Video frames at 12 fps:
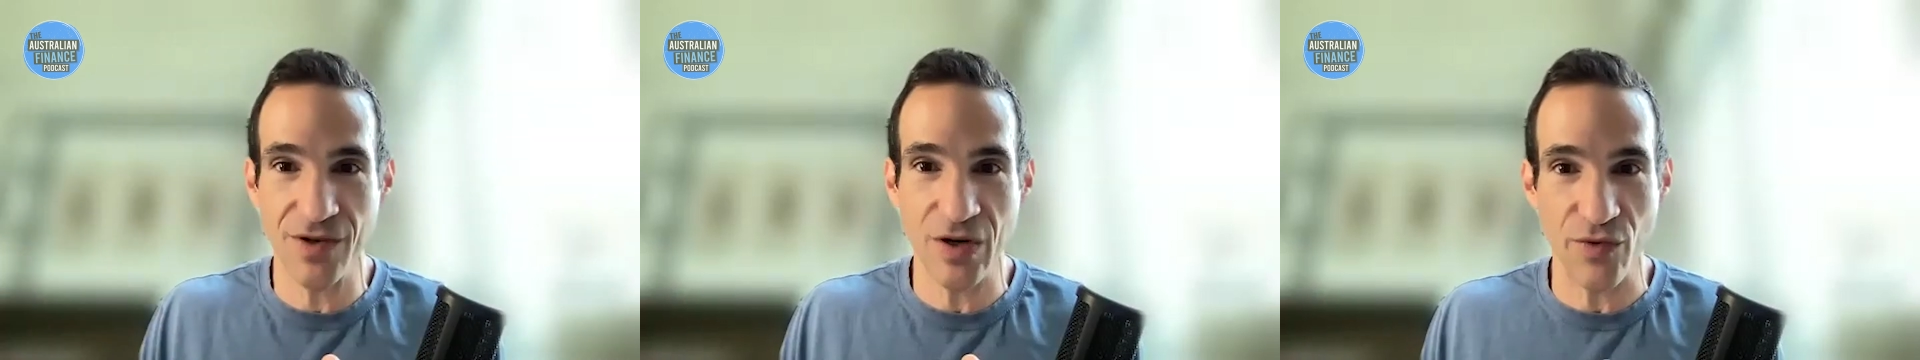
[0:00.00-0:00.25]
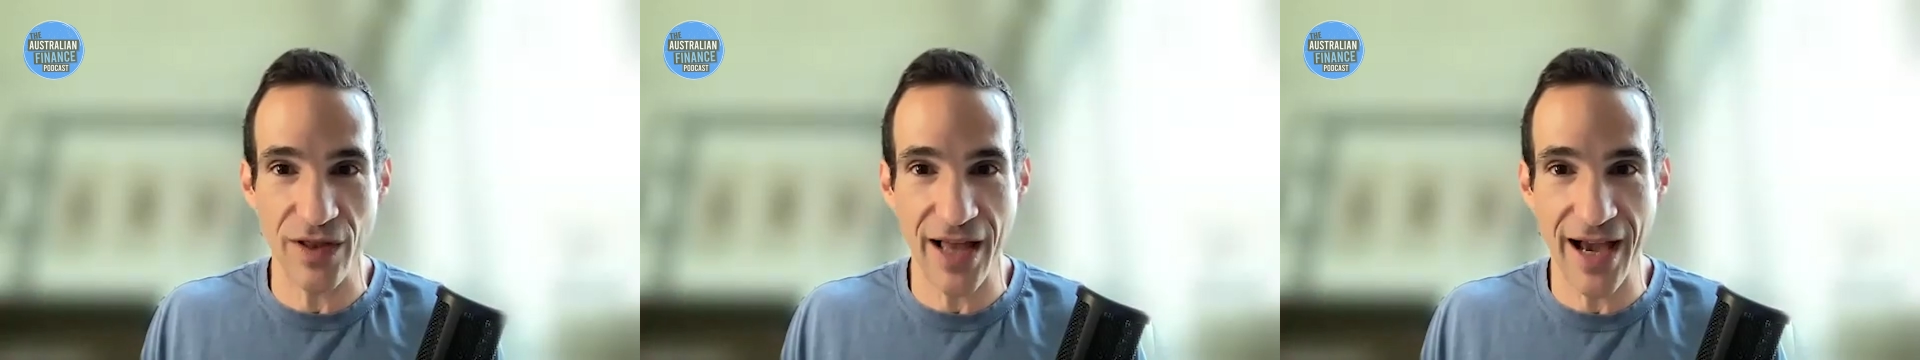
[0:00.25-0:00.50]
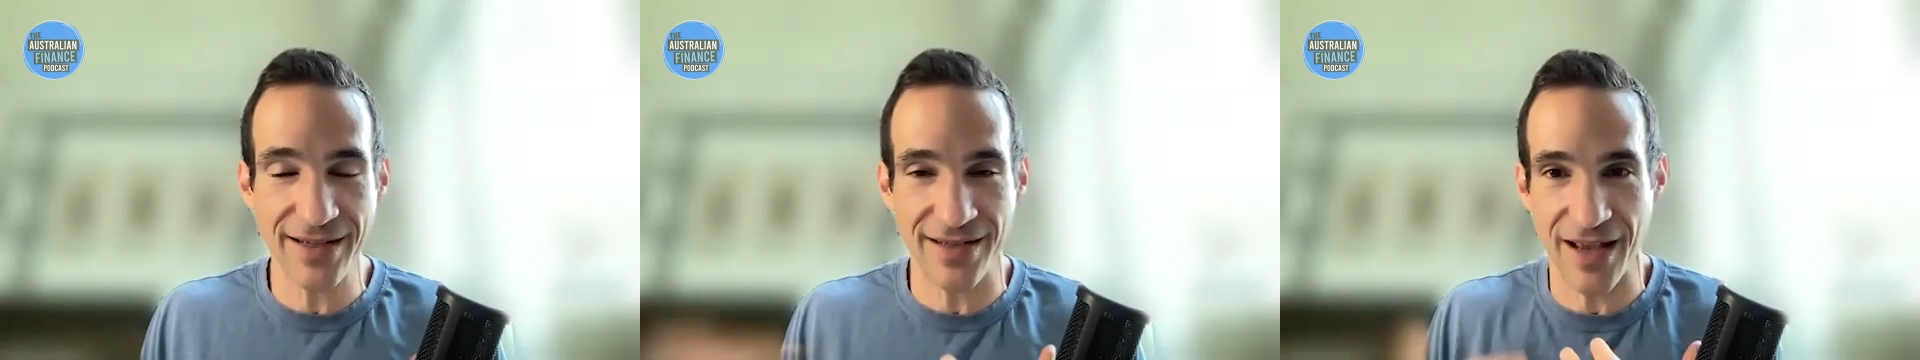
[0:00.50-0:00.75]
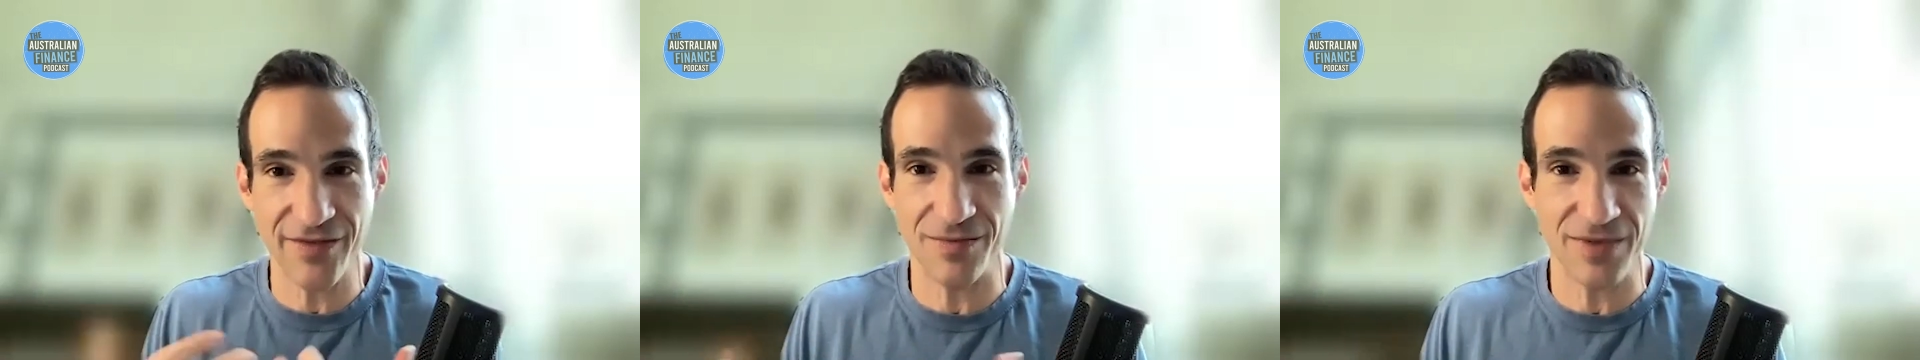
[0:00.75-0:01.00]
you know, relax and
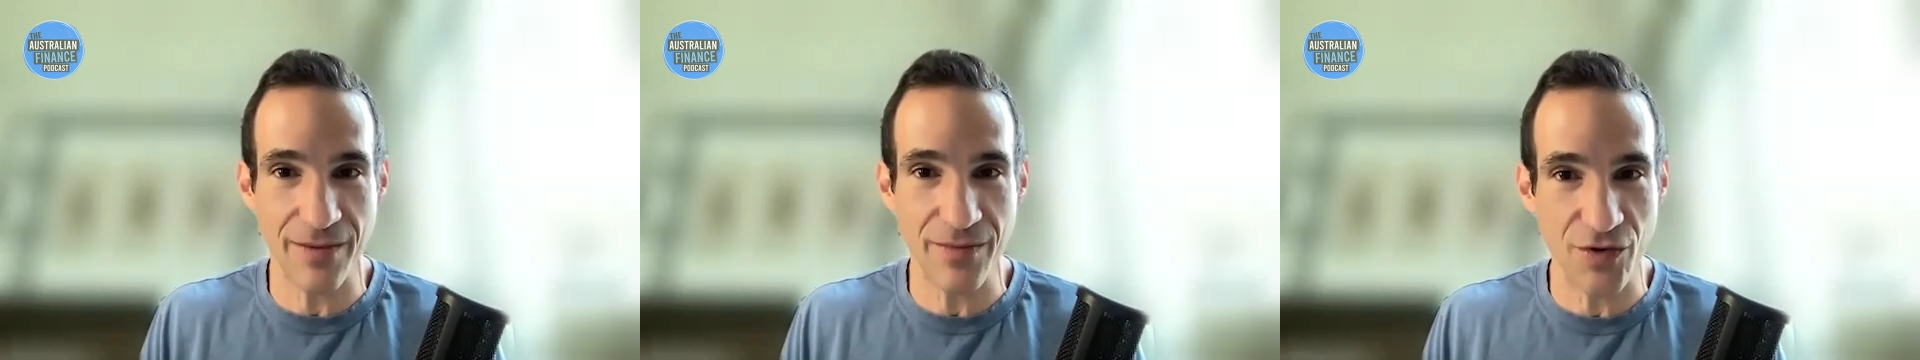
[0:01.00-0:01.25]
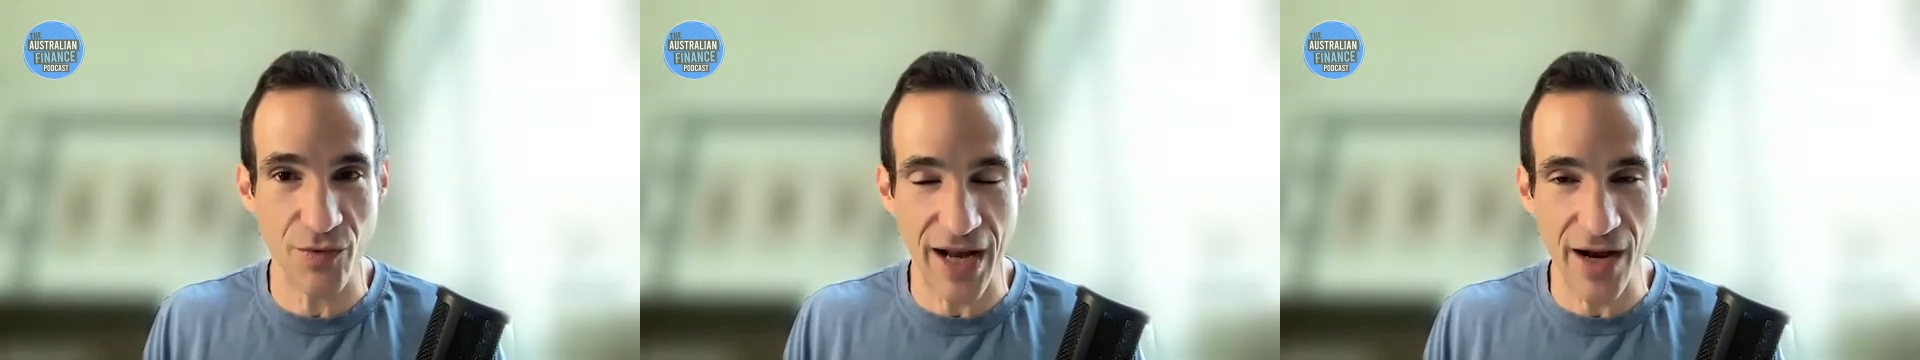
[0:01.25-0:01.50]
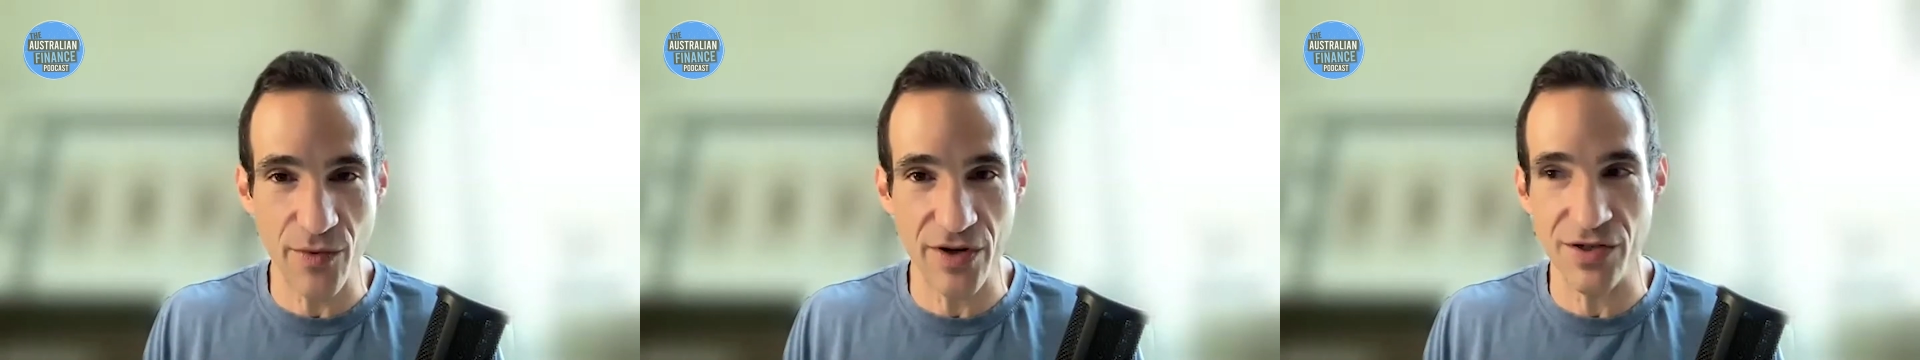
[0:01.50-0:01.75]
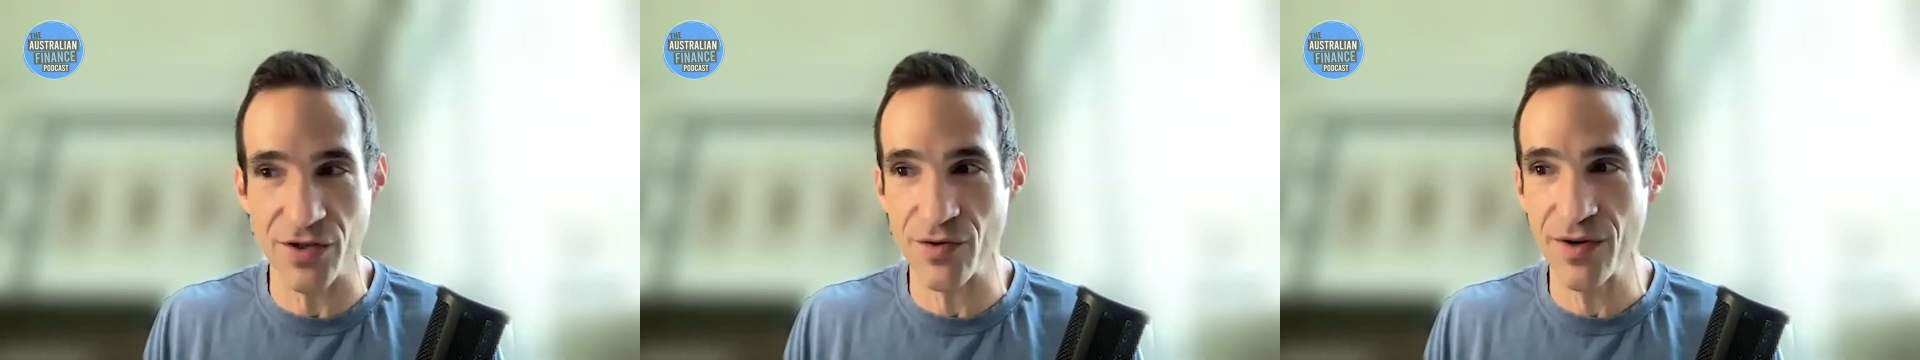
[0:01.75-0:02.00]
have some time to do what I want to
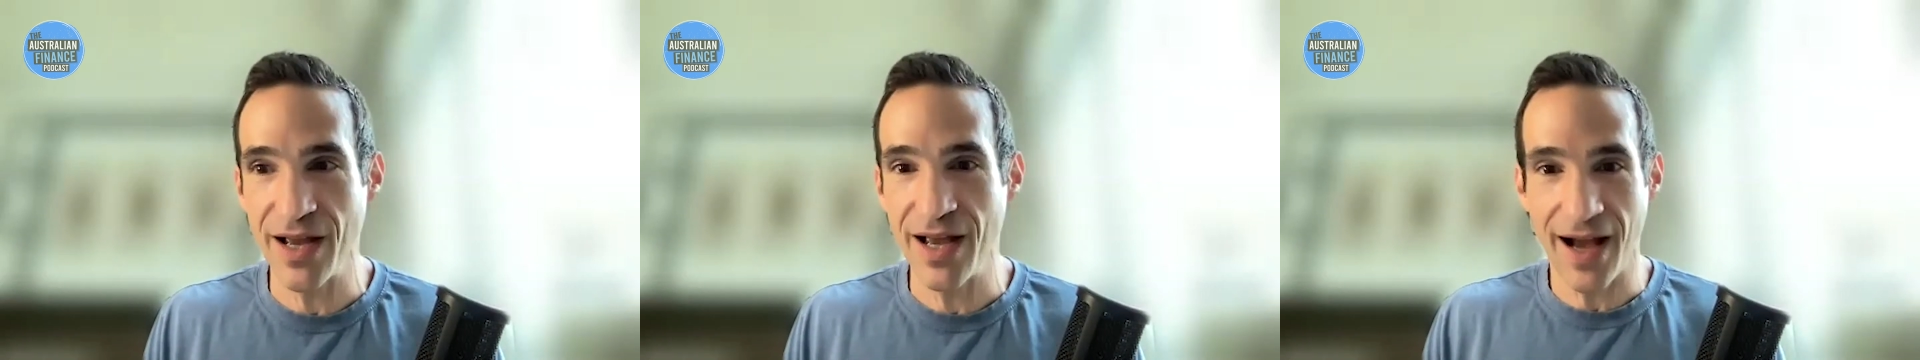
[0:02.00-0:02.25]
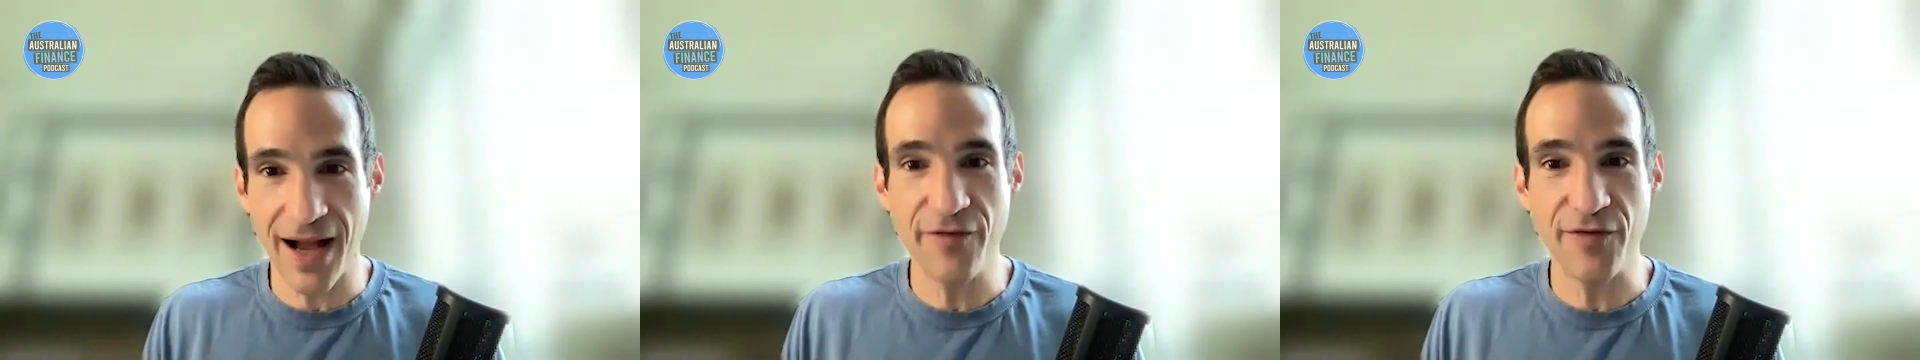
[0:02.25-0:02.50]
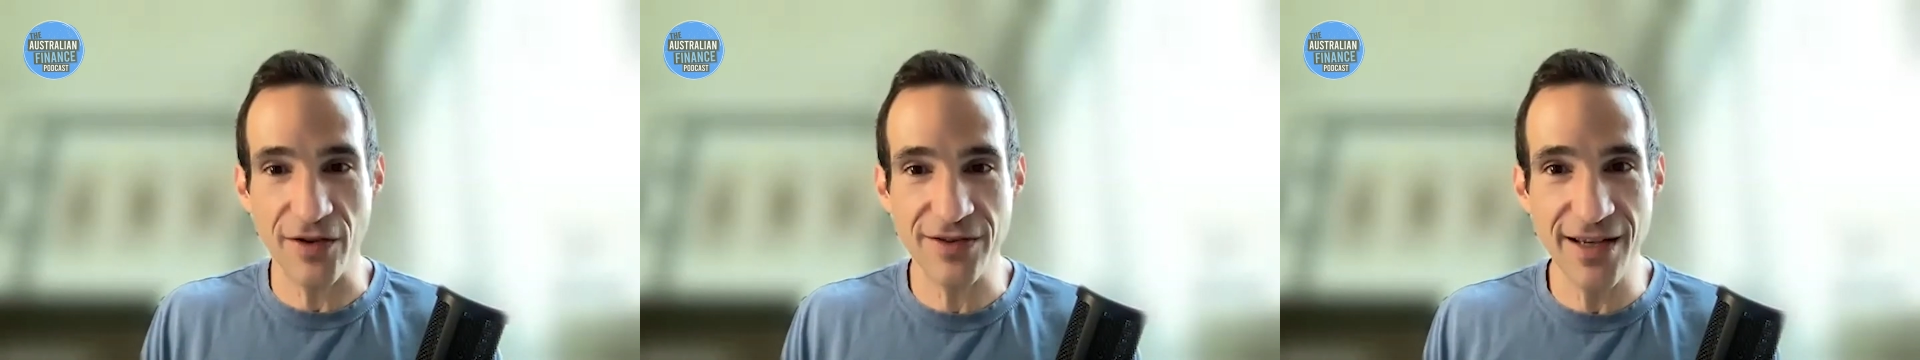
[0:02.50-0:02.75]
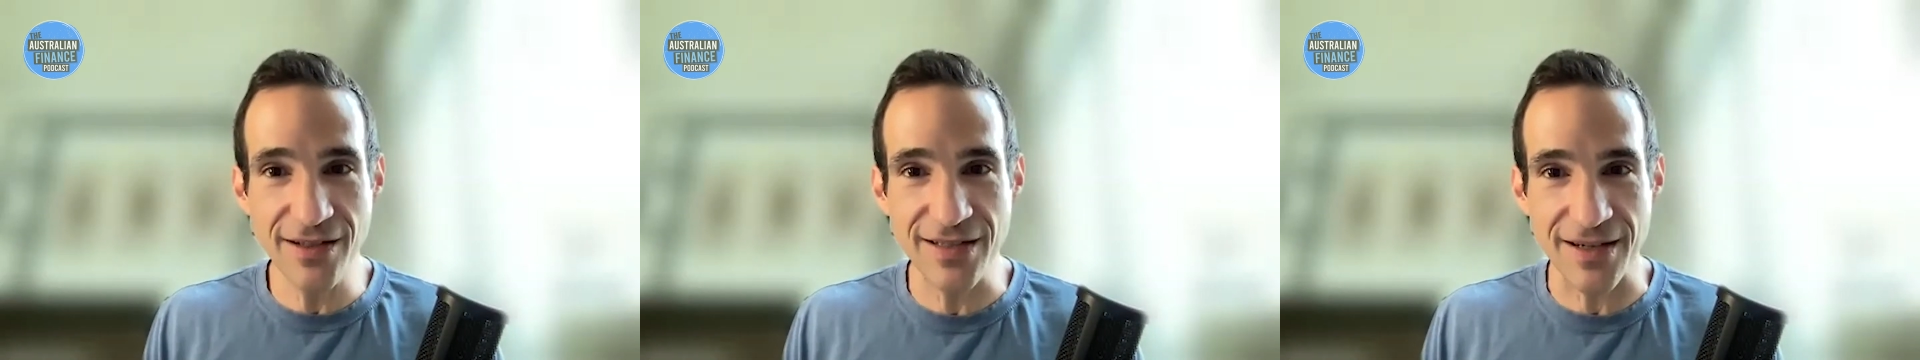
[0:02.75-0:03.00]
do, I felt
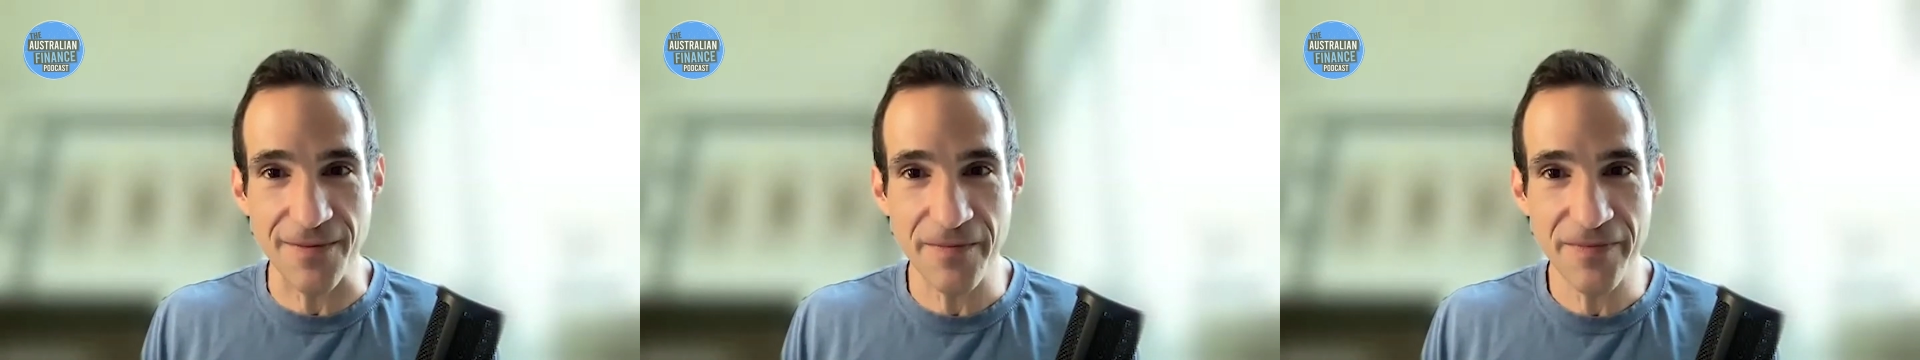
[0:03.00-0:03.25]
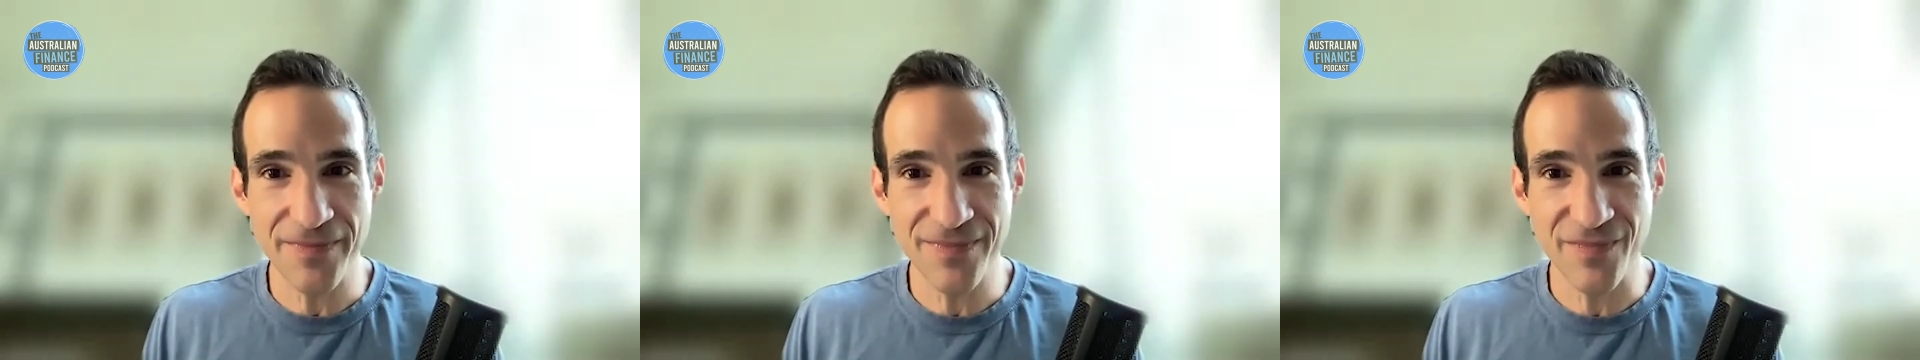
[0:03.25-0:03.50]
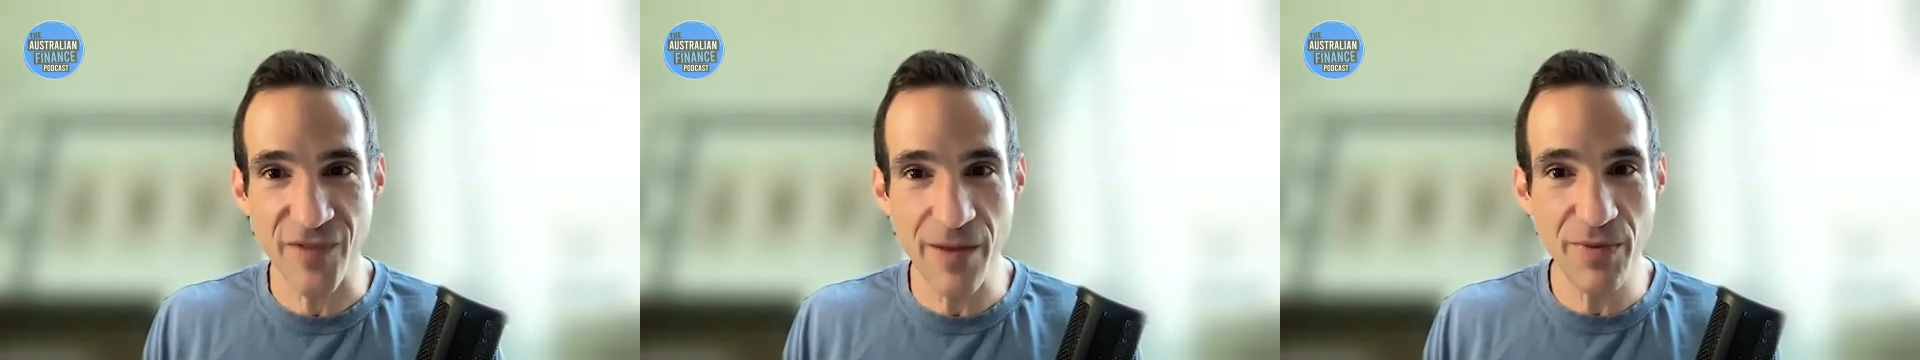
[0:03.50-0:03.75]
guilty, right?